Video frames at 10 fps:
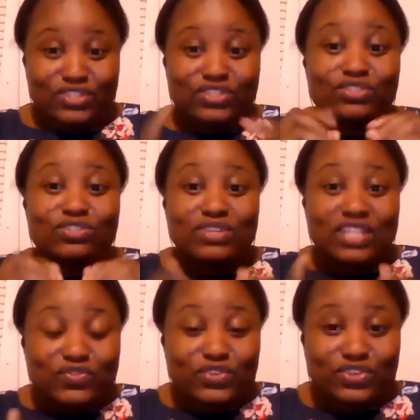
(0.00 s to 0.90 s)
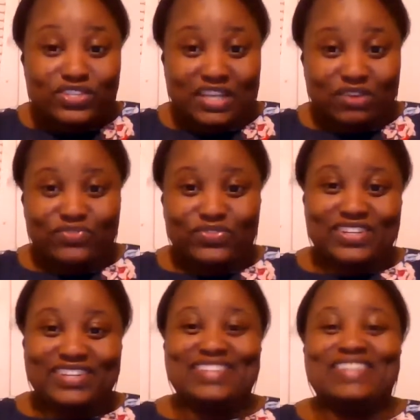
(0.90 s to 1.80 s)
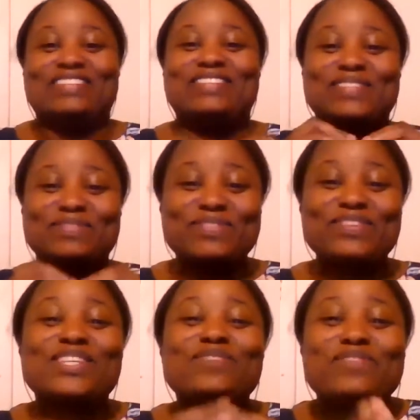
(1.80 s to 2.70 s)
So do this for yourself. Do yourself